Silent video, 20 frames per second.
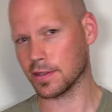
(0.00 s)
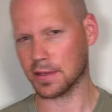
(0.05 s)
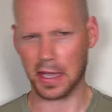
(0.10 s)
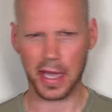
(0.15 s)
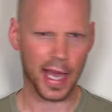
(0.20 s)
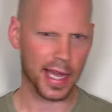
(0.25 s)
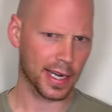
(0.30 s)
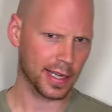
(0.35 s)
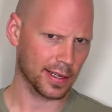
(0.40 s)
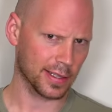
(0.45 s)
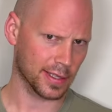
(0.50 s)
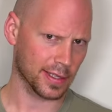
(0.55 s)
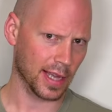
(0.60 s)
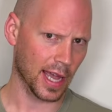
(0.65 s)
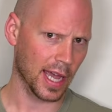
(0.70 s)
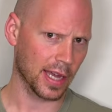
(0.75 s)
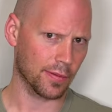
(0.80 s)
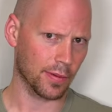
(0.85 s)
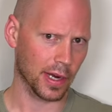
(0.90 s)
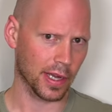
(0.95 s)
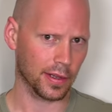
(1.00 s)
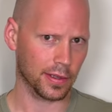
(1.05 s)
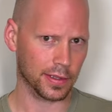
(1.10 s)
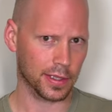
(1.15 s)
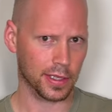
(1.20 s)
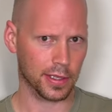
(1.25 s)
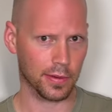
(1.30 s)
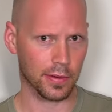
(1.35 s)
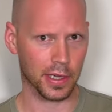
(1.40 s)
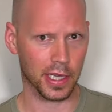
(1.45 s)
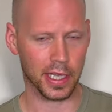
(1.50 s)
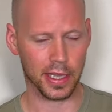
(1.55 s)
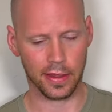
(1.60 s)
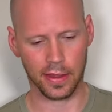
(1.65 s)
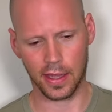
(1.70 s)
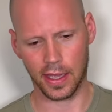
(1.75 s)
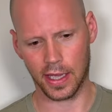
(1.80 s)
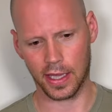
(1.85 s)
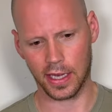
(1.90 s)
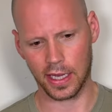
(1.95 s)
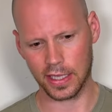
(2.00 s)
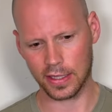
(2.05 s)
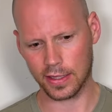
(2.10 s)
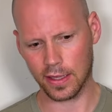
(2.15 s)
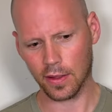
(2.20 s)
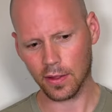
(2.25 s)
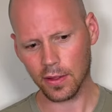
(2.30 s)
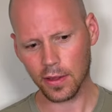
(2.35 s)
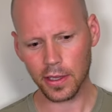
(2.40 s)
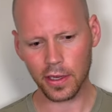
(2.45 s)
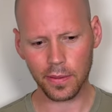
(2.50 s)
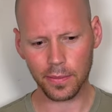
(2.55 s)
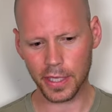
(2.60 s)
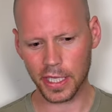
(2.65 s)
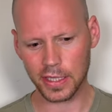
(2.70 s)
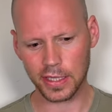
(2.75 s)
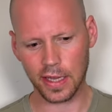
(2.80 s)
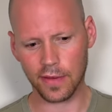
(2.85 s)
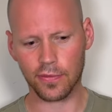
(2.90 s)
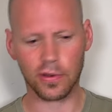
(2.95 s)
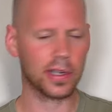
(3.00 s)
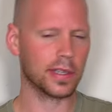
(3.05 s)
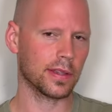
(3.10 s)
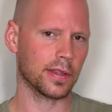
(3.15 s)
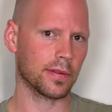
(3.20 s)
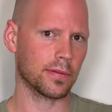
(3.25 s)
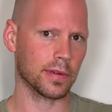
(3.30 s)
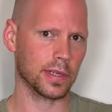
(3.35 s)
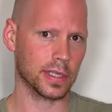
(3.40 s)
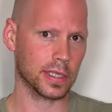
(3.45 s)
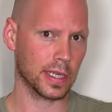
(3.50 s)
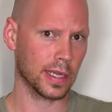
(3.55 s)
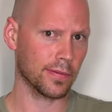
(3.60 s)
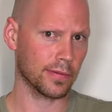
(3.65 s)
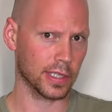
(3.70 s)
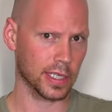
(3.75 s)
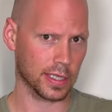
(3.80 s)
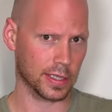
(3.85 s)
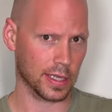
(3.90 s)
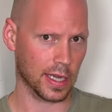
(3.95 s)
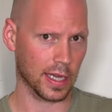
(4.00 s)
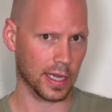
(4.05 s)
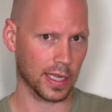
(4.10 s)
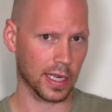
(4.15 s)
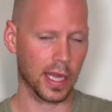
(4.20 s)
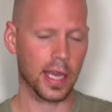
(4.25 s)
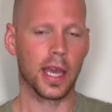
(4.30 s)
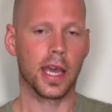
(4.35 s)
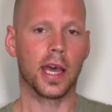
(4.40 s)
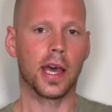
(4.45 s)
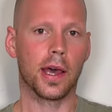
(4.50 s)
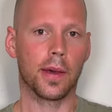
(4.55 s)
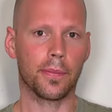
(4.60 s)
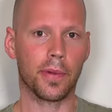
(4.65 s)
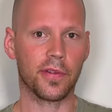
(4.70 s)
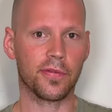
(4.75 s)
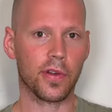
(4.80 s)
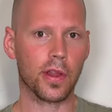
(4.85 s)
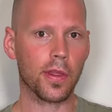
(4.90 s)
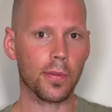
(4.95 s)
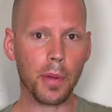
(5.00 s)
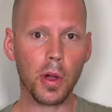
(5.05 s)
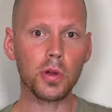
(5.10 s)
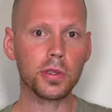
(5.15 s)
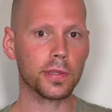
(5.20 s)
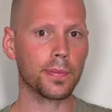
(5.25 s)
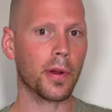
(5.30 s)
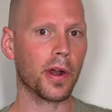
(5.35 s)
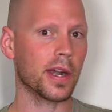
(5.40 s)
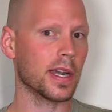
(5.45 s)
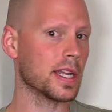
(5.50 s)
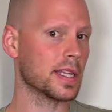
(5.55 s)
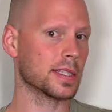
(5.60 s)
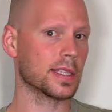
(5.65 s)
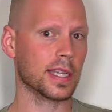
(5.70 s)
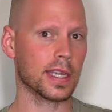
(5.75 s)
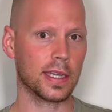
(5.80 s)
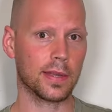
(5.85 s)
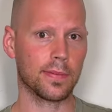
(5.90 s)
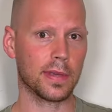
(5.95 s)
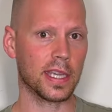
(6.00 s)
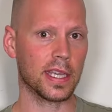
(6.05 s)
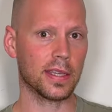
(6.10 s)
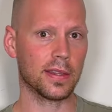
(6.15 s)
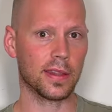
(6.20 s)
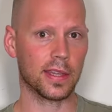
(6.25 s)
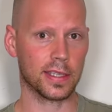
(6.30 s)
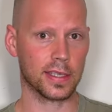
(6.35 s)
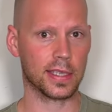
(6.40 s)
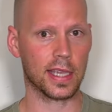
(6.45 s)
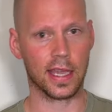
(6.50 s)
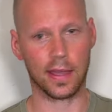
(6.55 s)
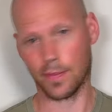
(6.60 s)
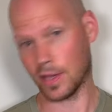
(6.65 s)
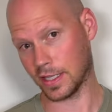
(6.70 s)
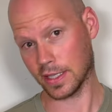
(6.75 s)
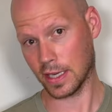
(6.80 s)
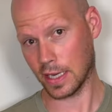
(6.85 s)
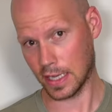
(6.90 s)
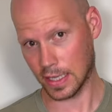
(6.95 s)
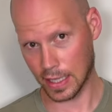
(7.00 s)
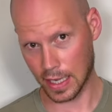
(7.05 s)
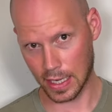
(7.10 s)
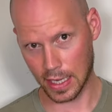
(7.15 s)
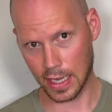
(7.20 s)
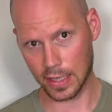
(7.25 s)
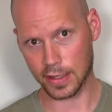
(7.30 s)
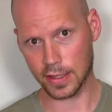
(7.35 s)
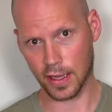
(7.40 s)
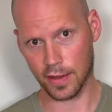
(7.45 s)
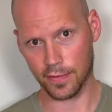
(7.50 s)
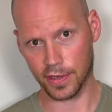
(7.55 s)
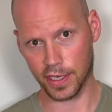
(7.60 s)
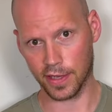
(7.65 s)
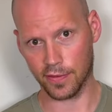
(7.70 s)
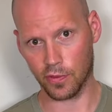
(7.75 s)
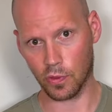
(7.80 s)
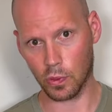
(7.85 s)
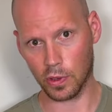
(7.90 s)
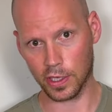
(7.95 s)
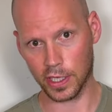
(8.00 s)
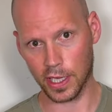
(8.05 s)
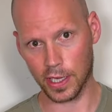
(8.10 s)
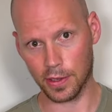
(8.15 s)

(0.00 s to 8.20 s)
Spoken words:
They added a side rail to it, and then it's a little bit different in the receiver design. But for the most part, it's going to be the same as an AKS-74U.